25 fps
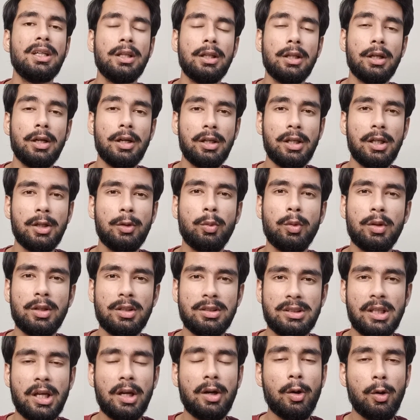the early
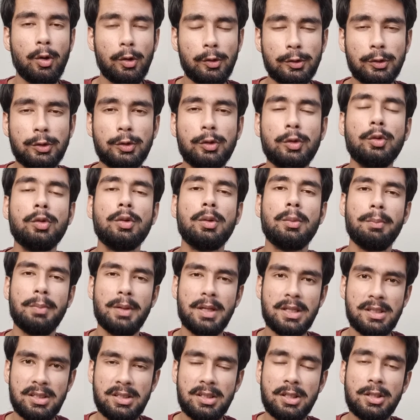20s are also the
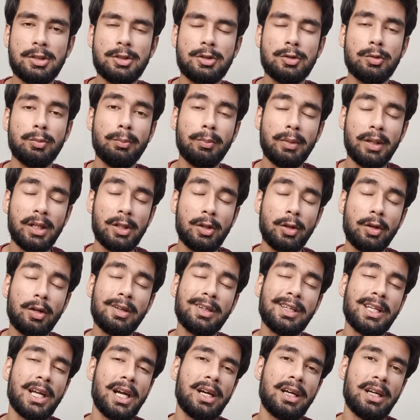best years to make your
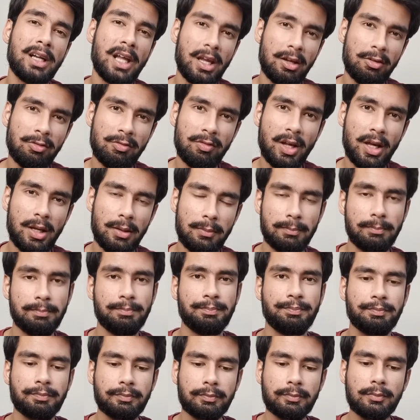entire lifetime
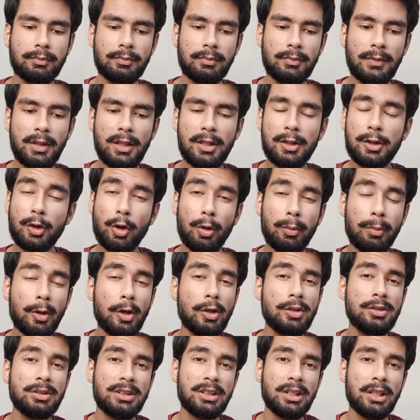you know
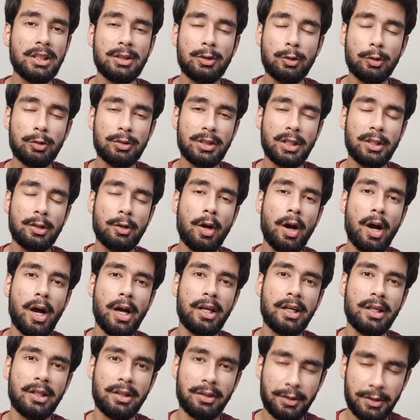because uh, those are your
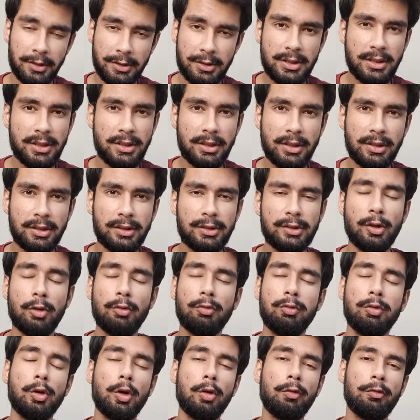high energy years you're
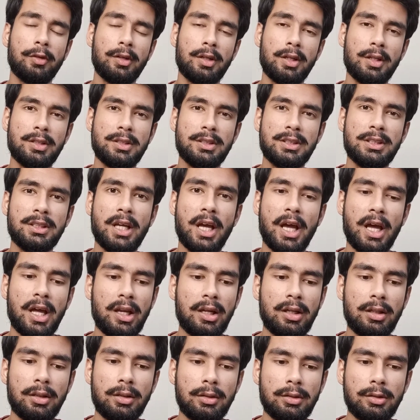full of energy
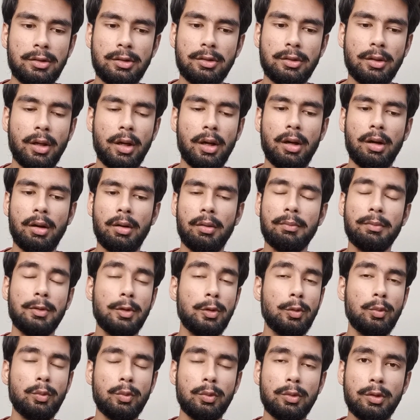and uh,
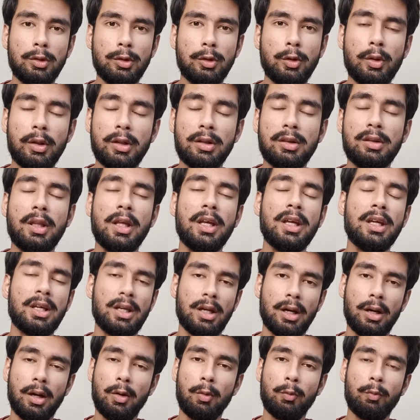you you can
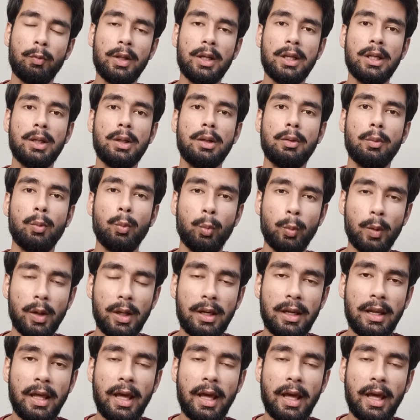think very well